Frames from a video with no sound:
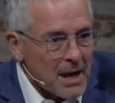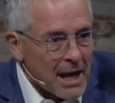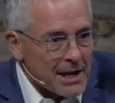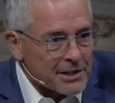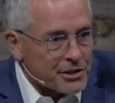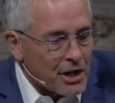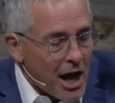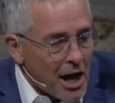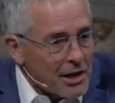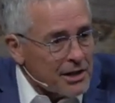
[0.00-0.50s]

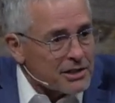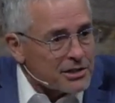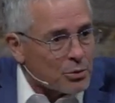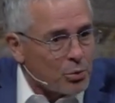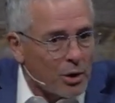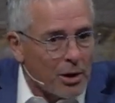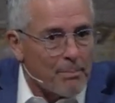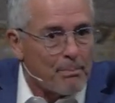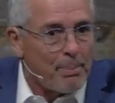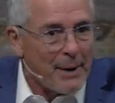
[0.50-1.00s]
As long as
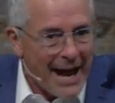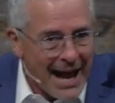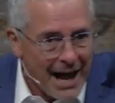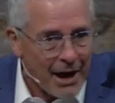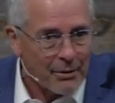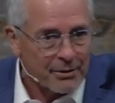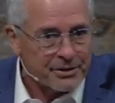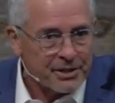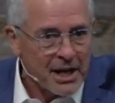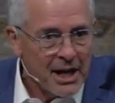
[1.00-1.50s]
we're
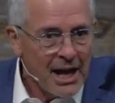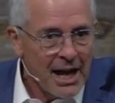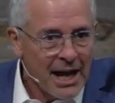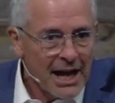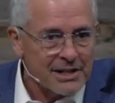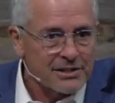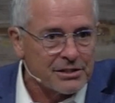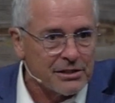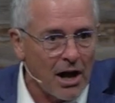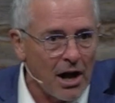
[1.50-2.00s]
bound,
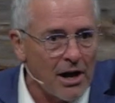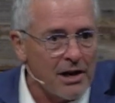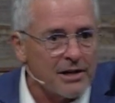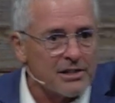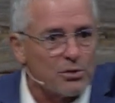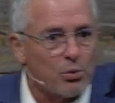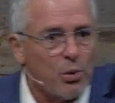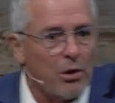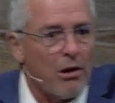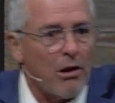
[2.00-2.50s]
as long
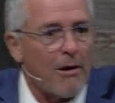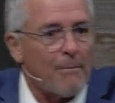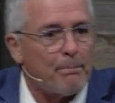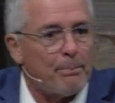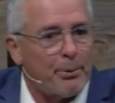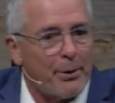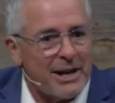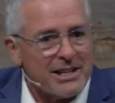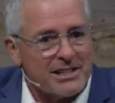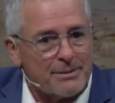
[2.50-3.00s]
as we're
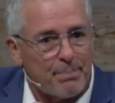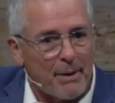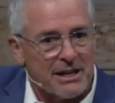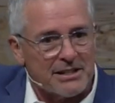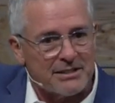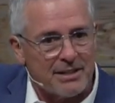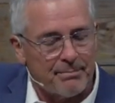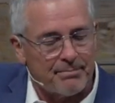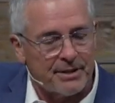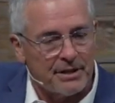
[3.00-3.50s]
oppressed by
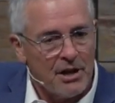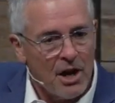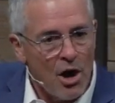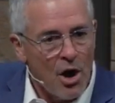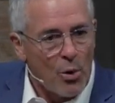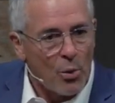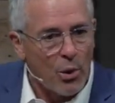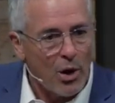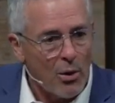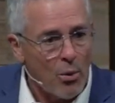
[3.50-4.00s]
something,
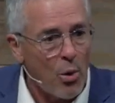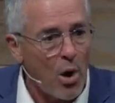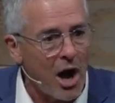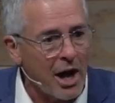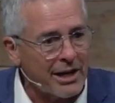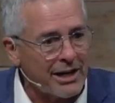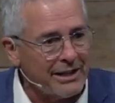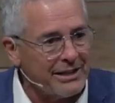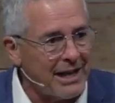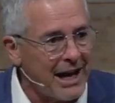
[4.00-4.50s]
we're
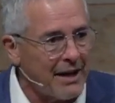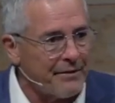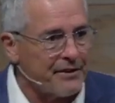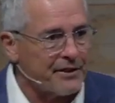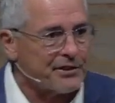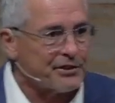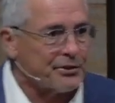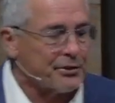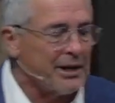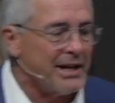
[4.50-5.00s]
walking down
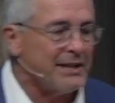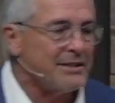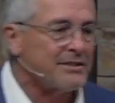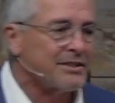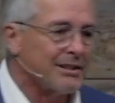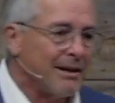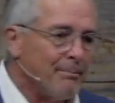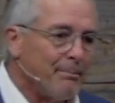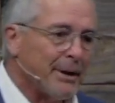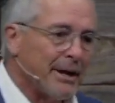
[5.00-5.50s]
the street and
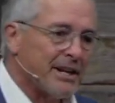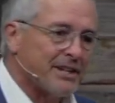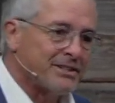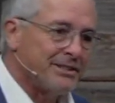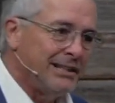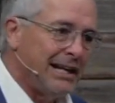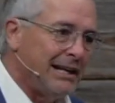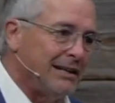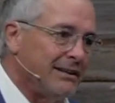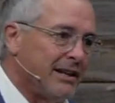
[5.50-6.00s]

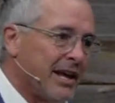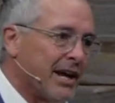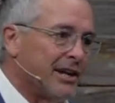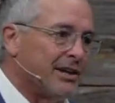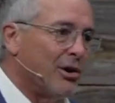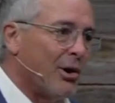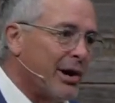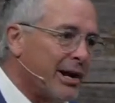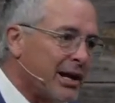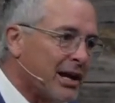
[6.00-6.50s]
somebody's needing the
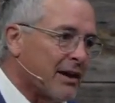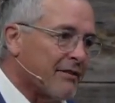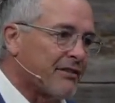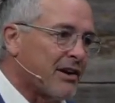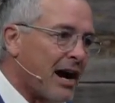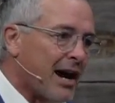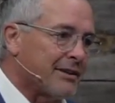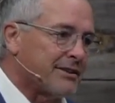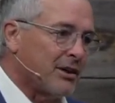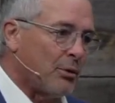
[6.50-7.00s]
anointing of
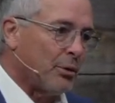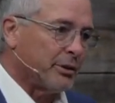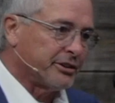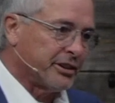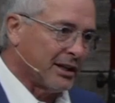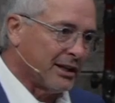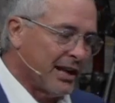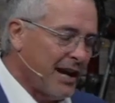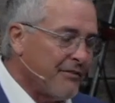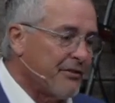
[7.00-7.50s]
God that will
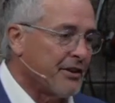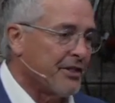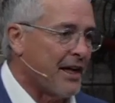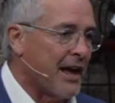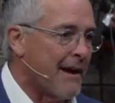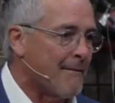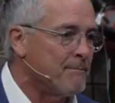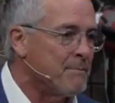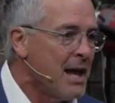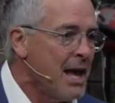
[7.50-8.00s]
deliver
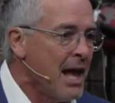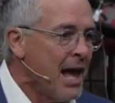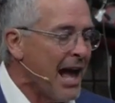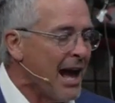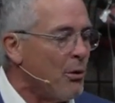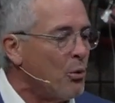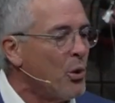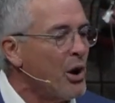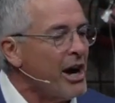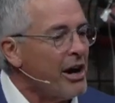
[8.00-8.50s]
them,
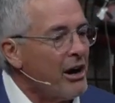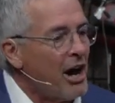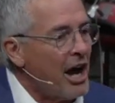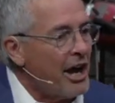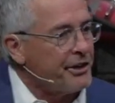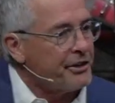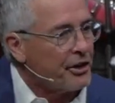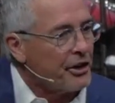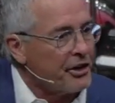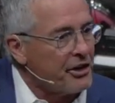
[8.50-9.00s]
and we're
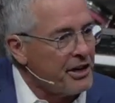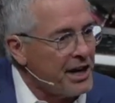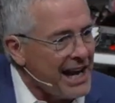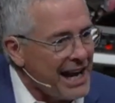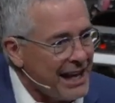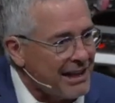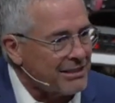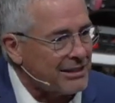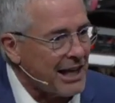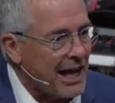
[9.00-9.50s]

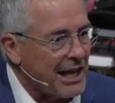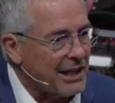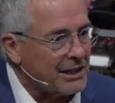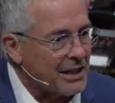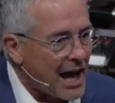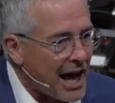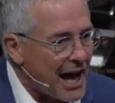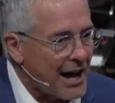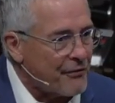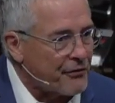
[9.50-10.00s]
underneath a
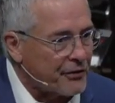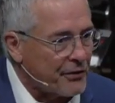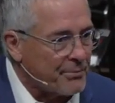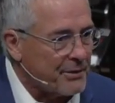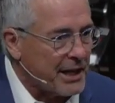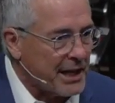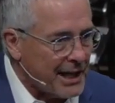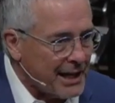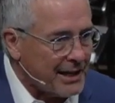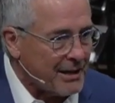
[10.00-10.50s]
lie from
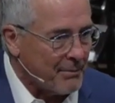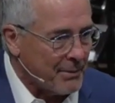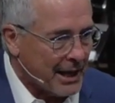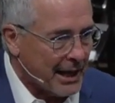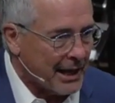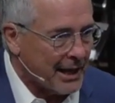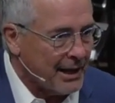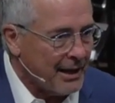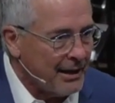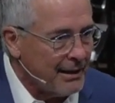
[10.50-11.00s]
the
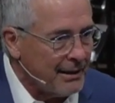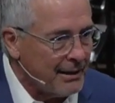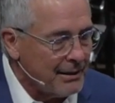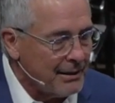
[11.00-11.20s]
enemy,